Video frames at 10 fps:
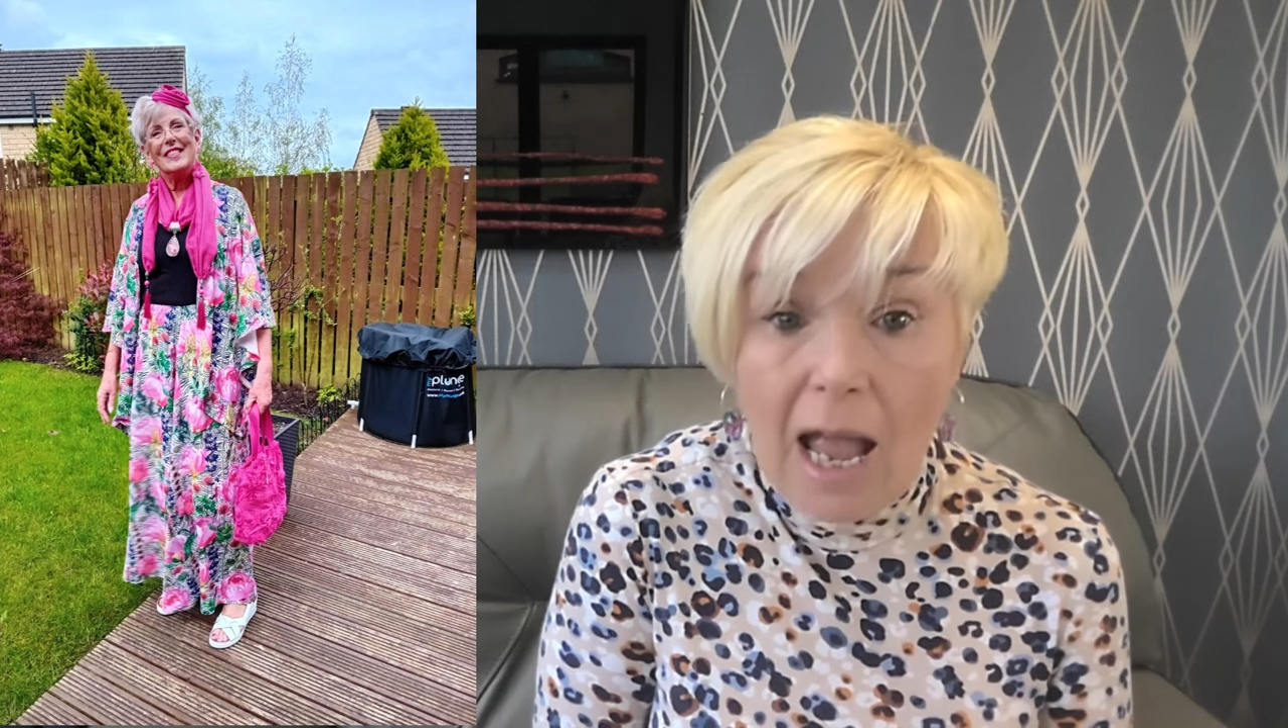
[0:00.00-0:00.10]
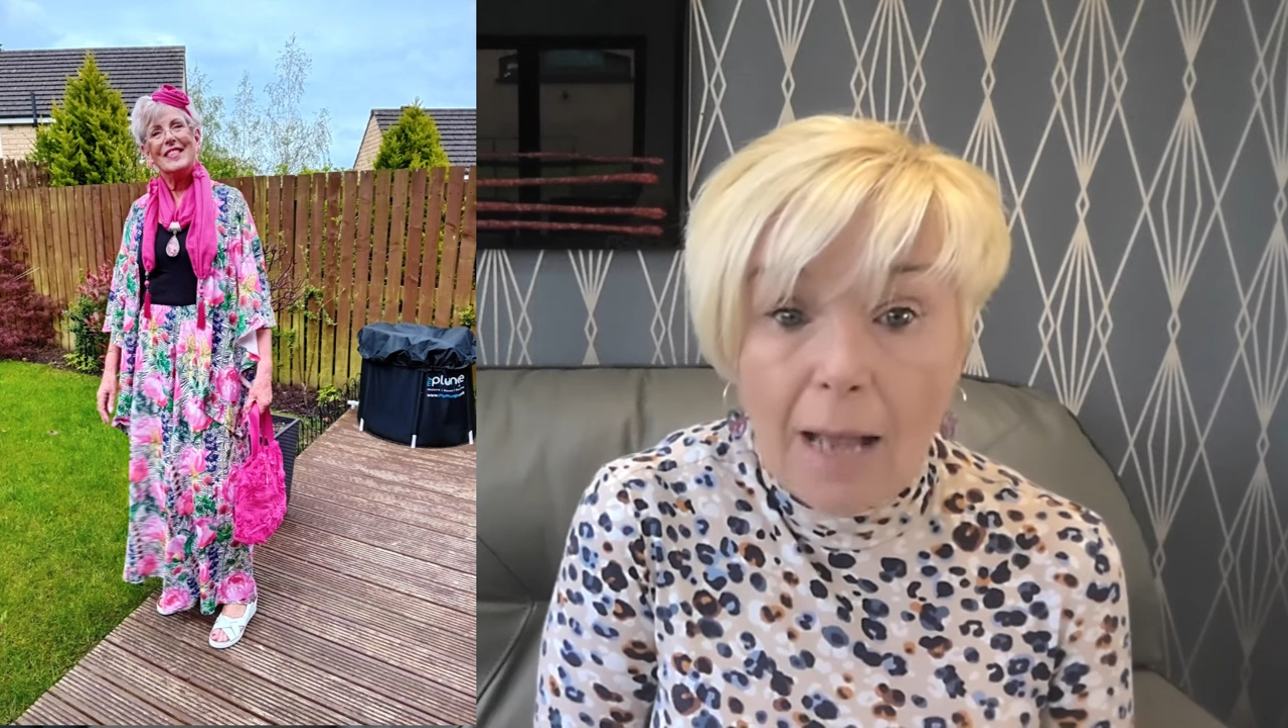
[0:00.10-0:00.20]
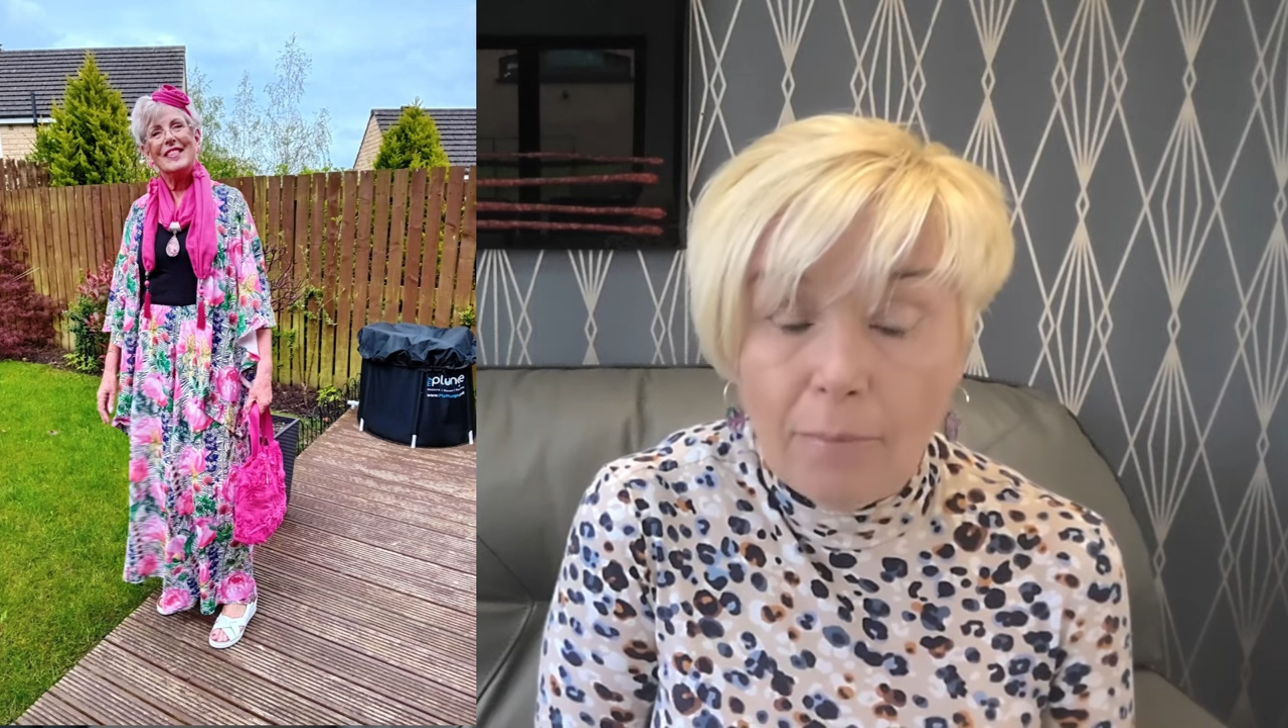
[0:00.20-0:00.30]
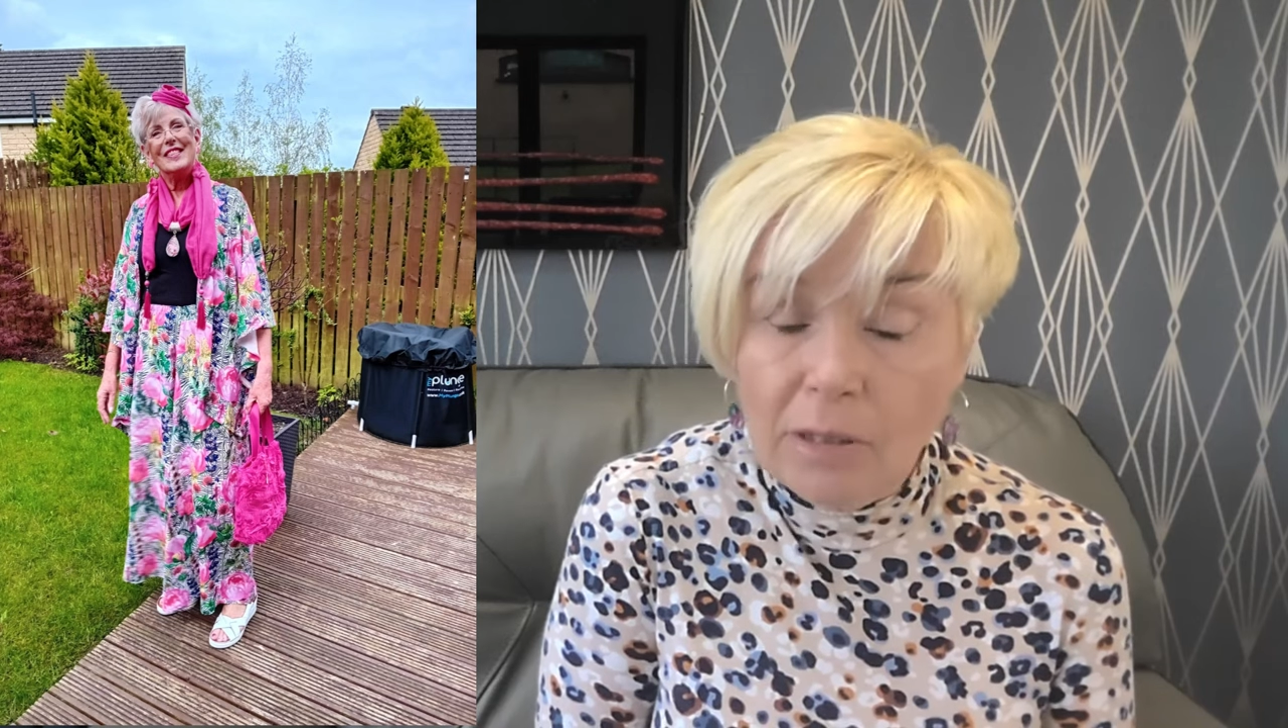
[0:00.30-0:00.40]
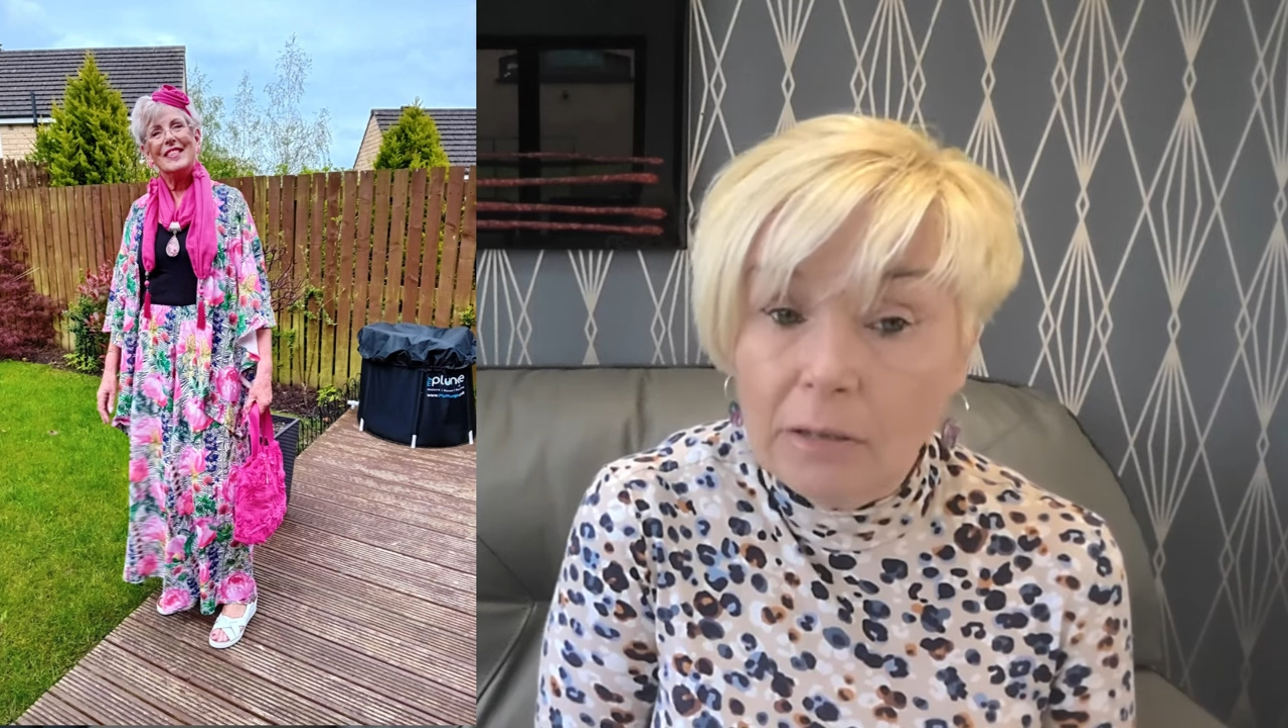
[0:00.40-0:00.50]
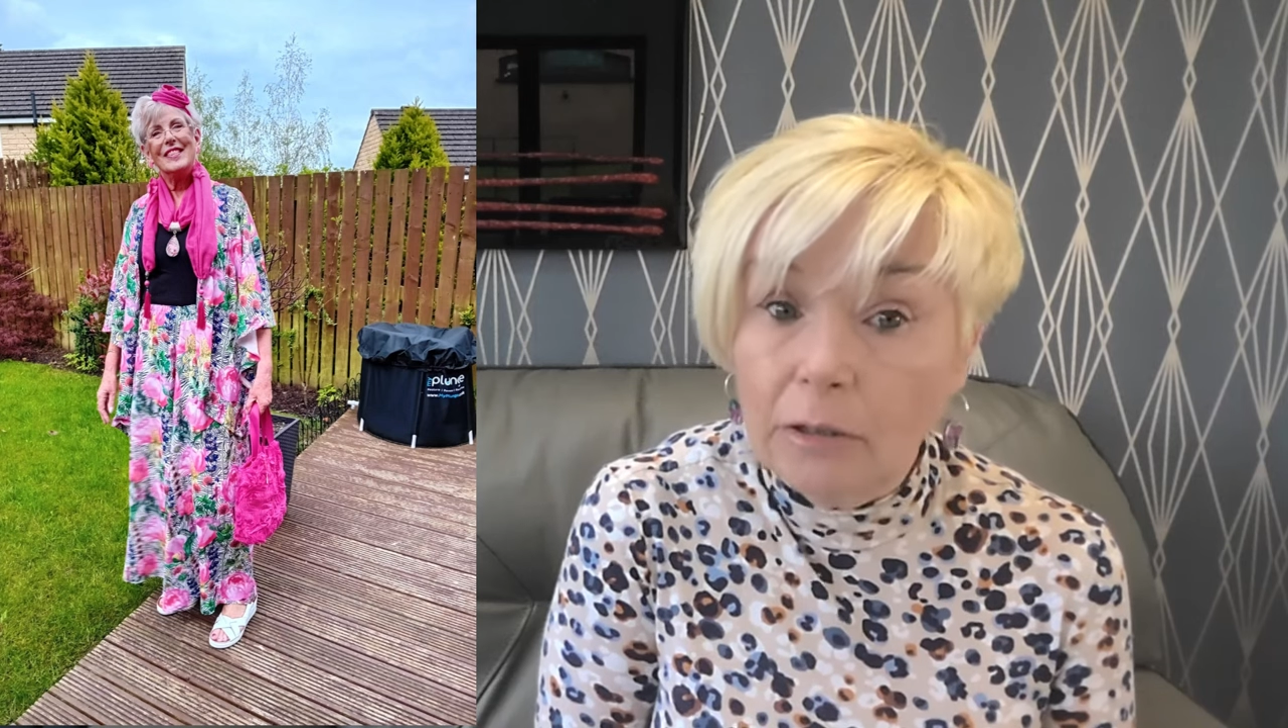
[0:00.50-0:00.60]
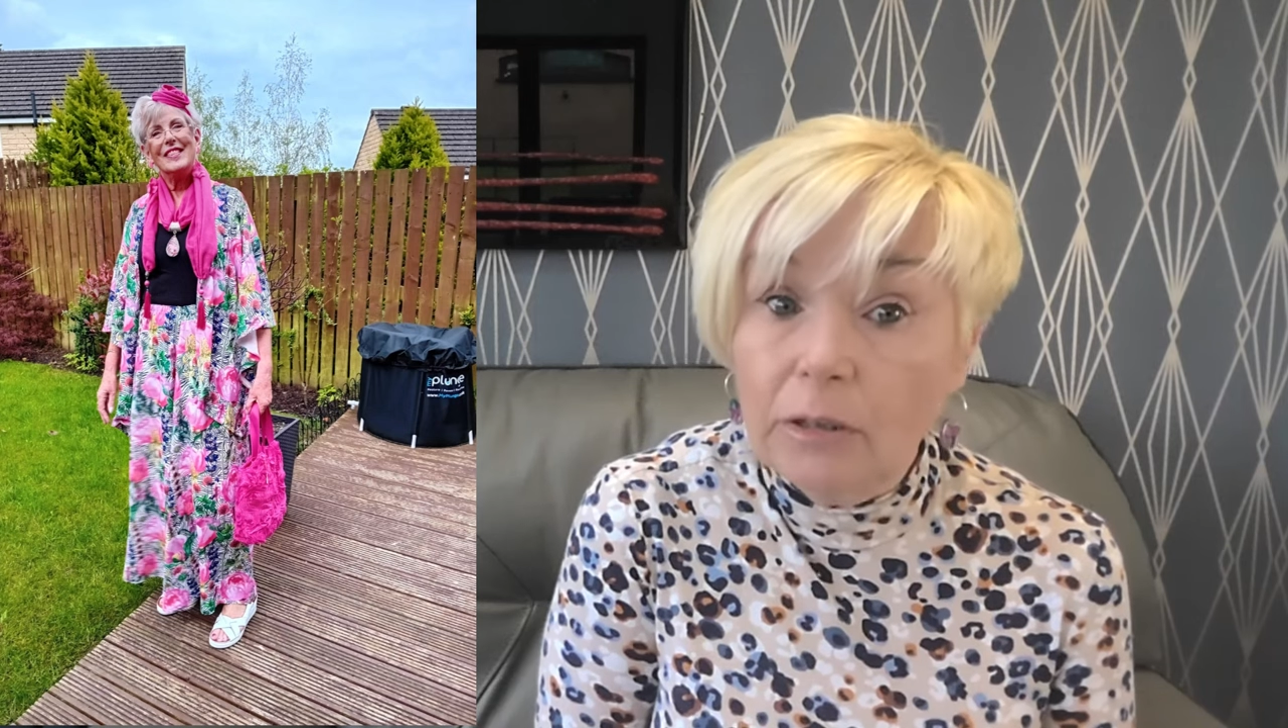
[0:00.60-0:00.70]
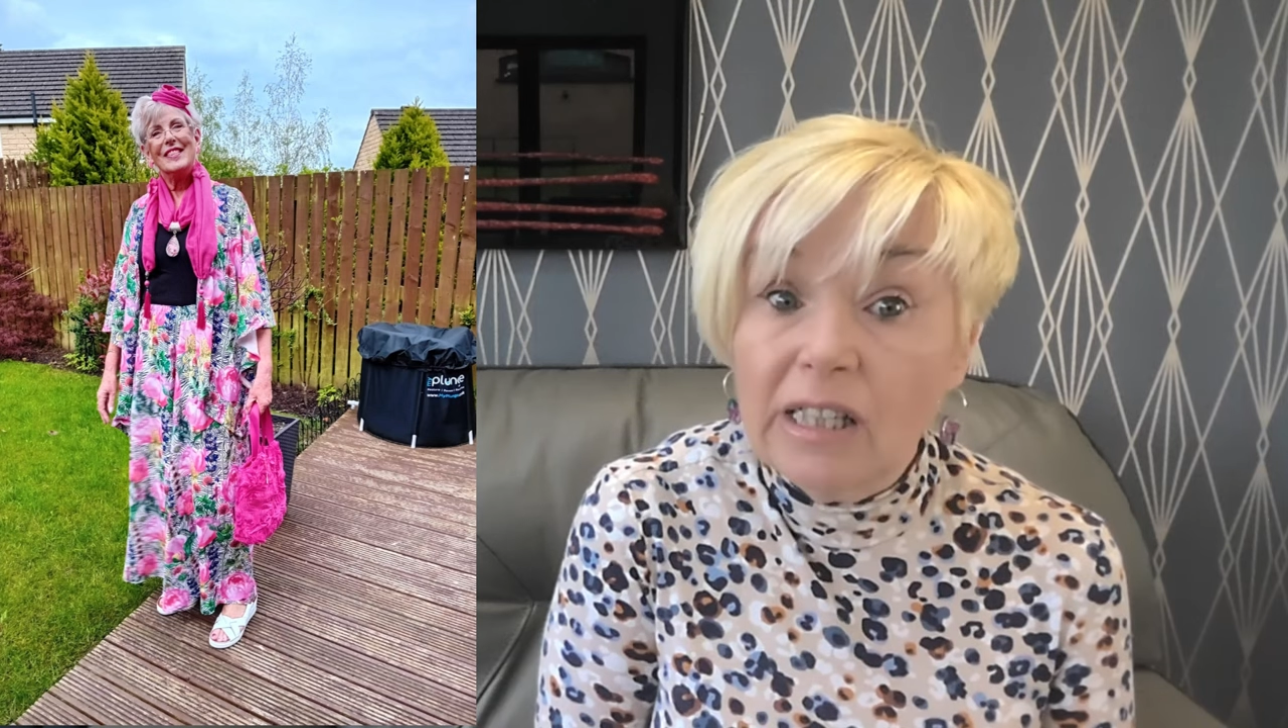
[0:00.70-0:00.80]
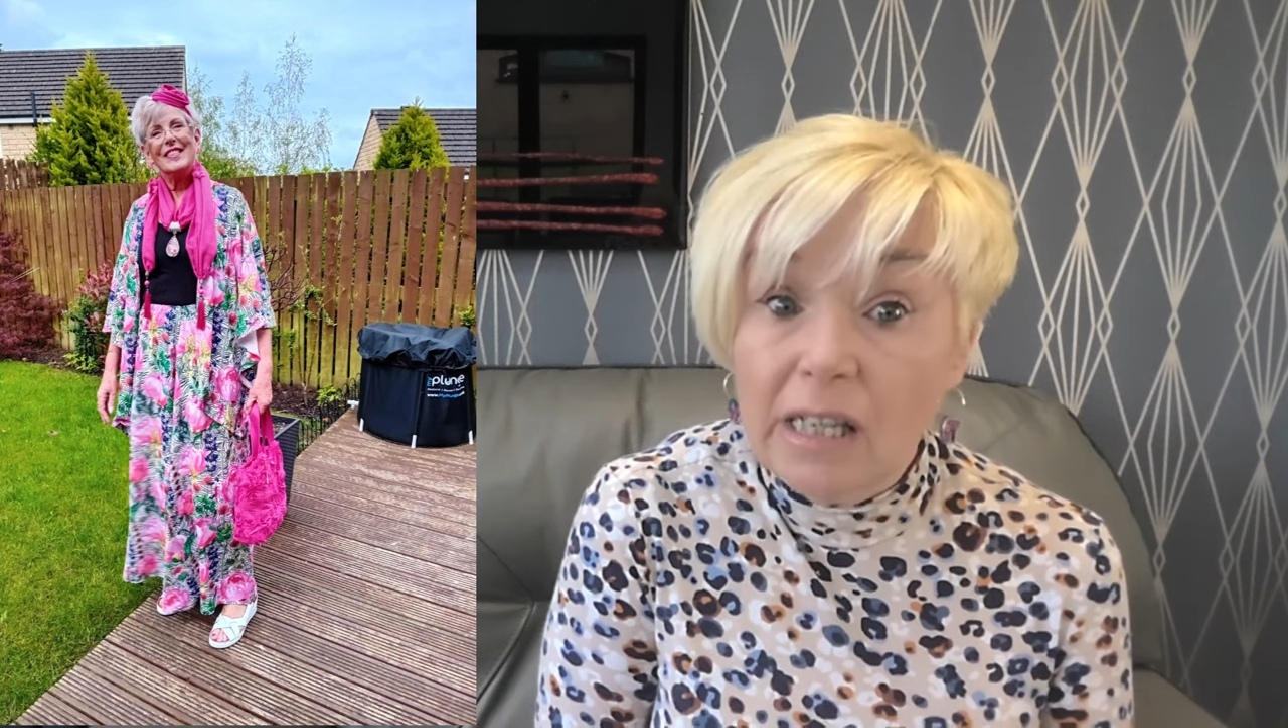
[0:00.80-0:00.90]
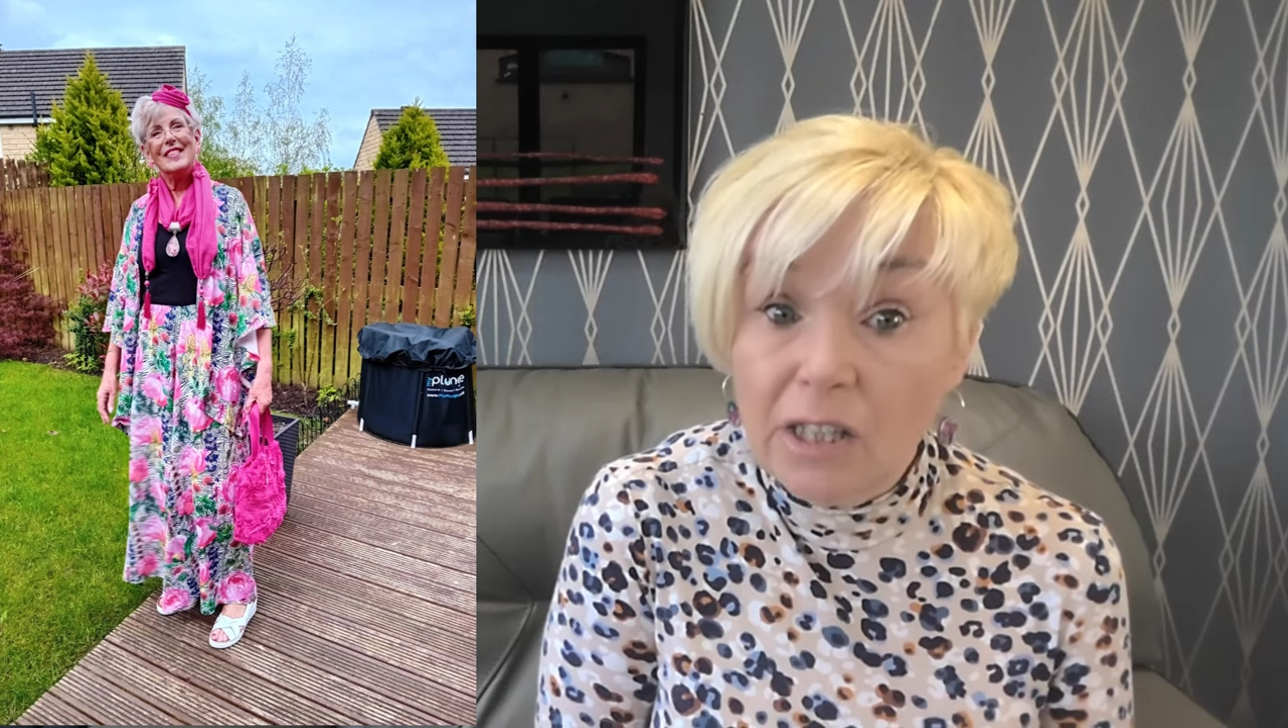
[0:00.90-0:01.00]

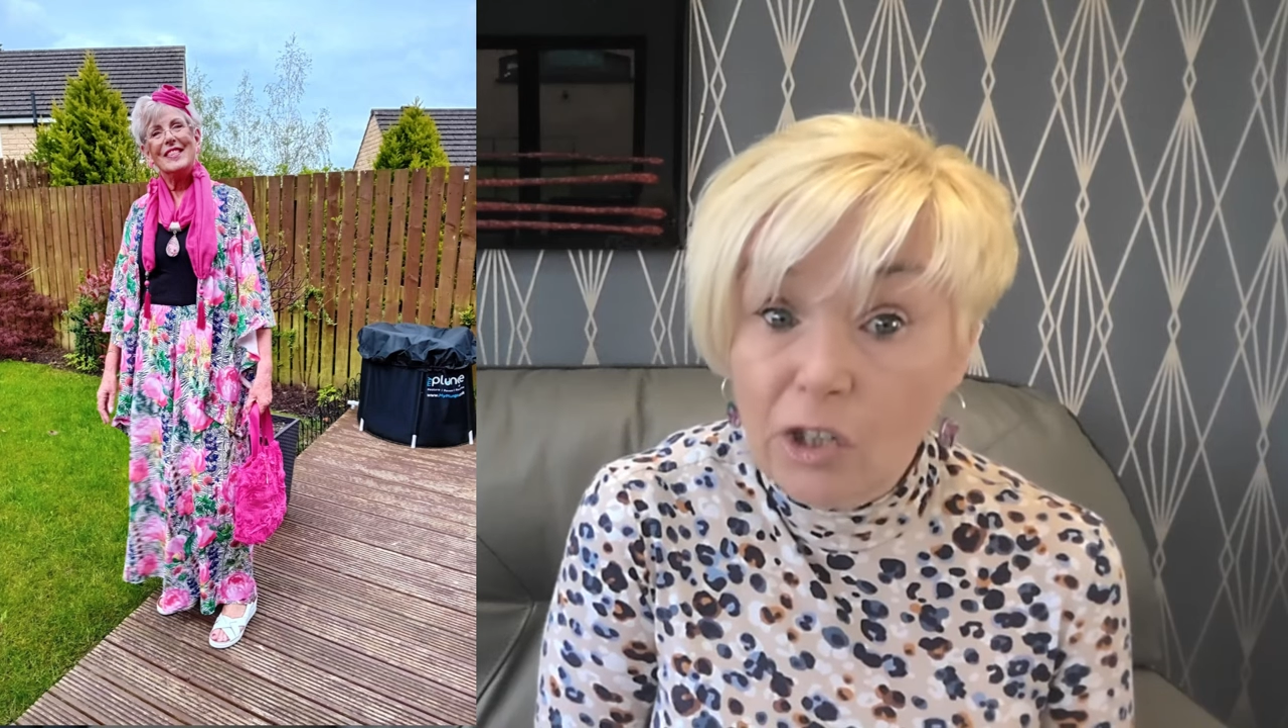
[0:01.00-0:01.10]
absolutely